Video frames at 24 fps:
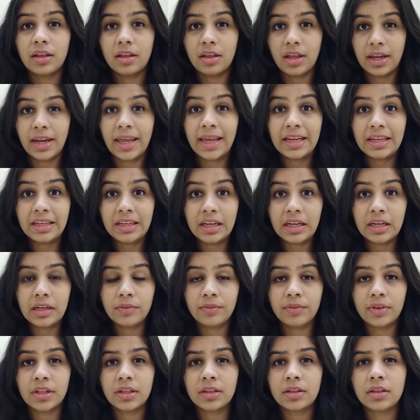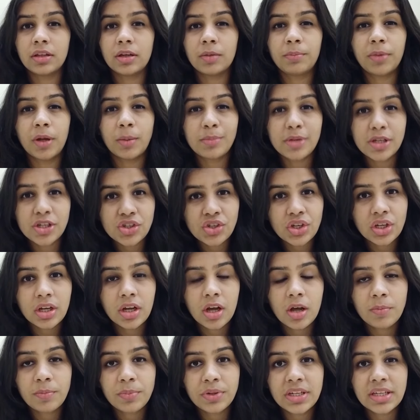connected with the publishing
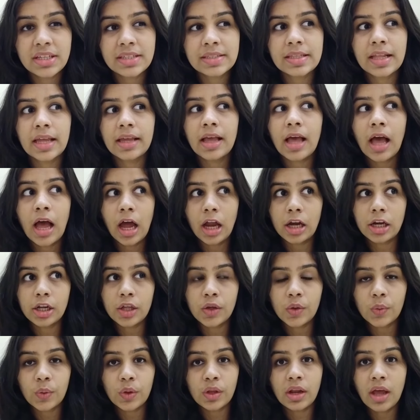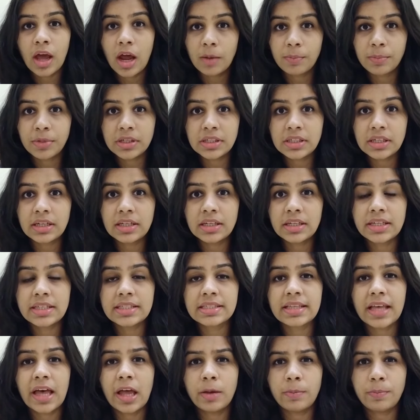companies like Harley Quinn, HarperCollins
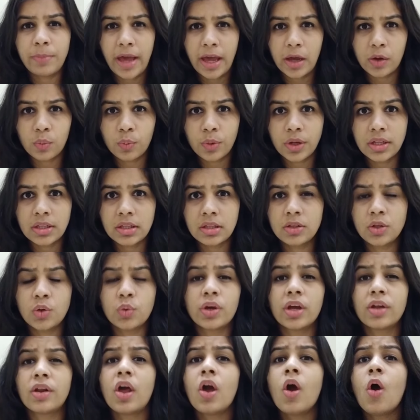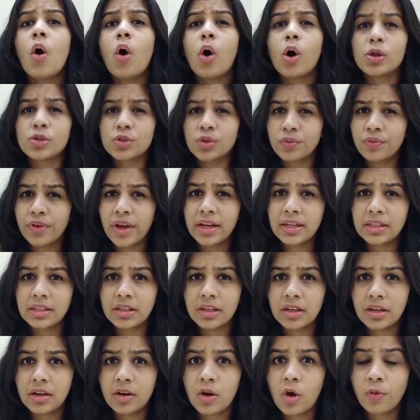and Penguin. You can also find
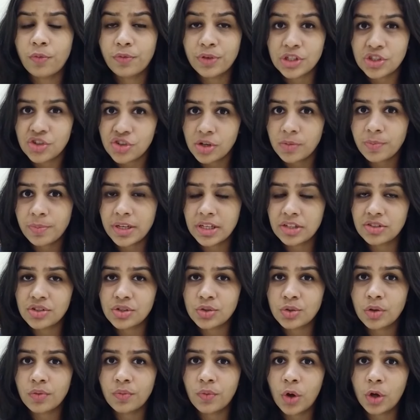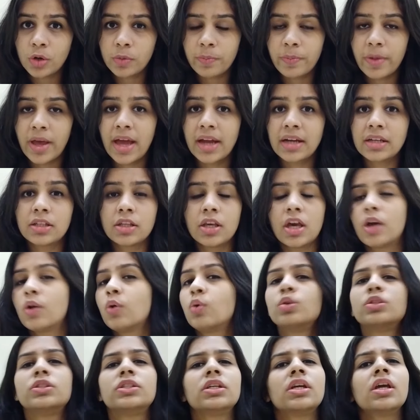their official pages on Wattpad. They are
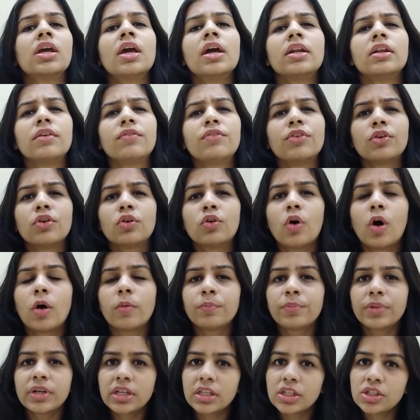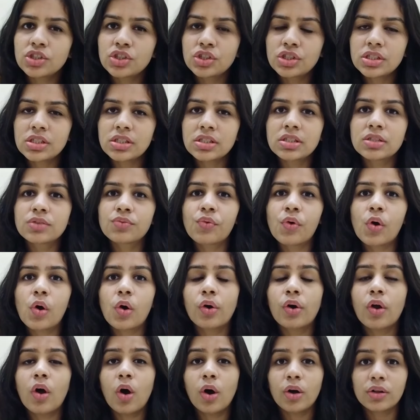holding different competitions
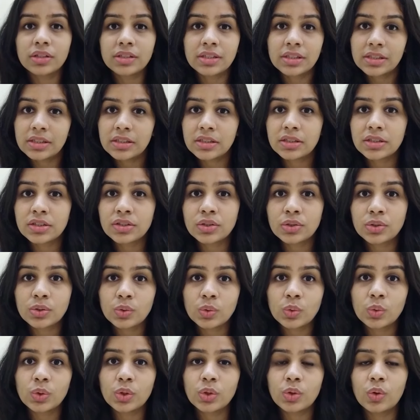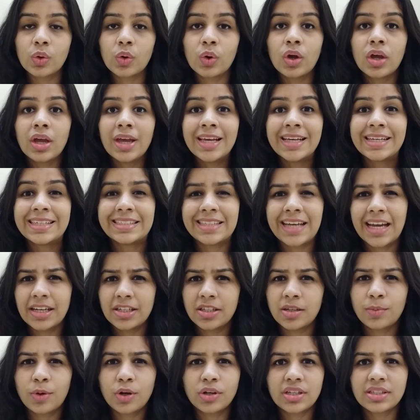for authors to write
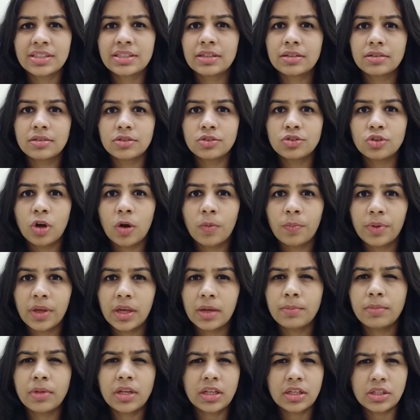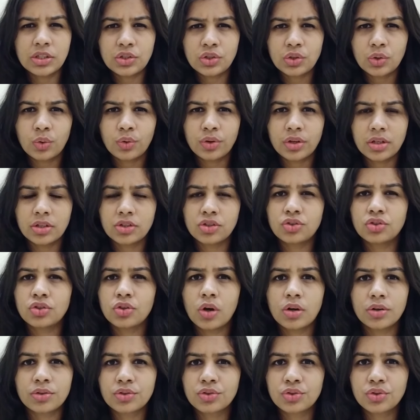about a certain topic, mini stories,
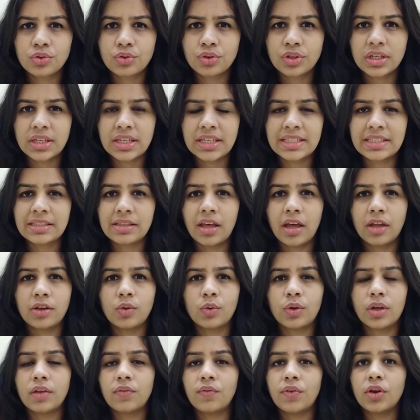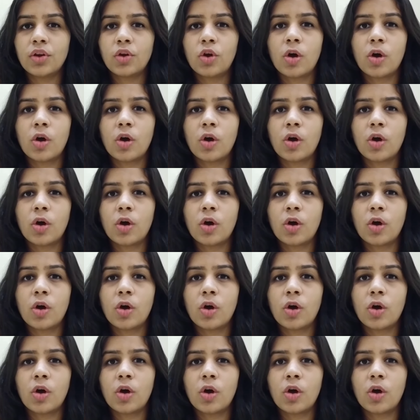short stories, and you can win